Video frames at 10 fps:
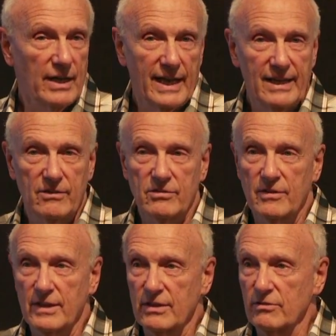diets
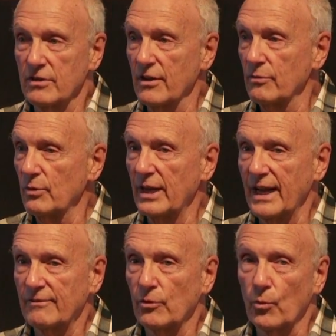and things, and nothing really
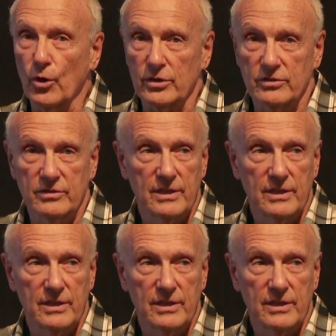ever worked.